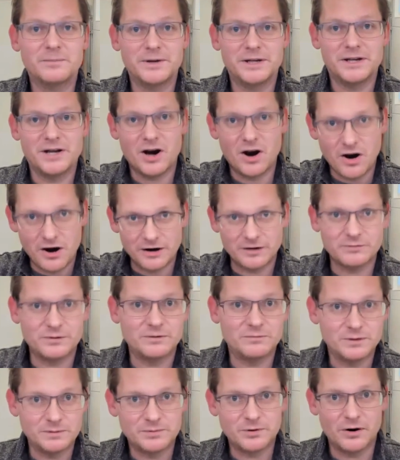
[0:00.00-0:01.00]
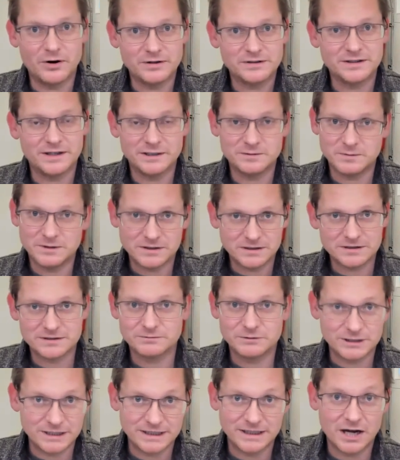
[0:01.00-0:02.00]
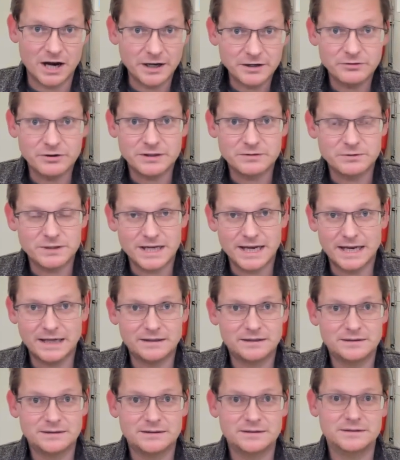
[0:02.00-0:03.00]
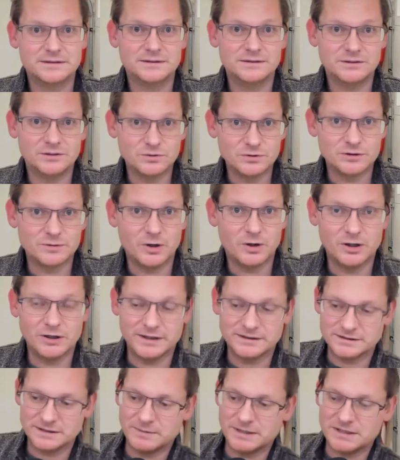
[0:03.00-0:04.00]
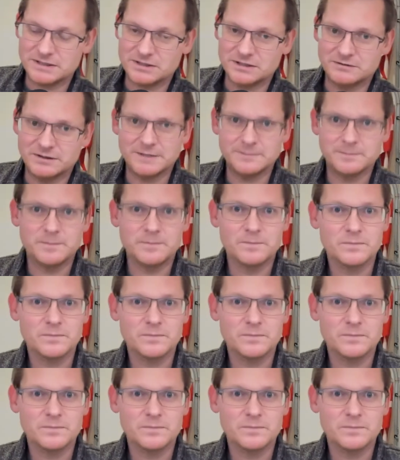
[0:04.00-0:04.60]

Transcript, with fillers: bit hard when we prioritize because if we get hundreds, we can't do them all, as I mentioned, right?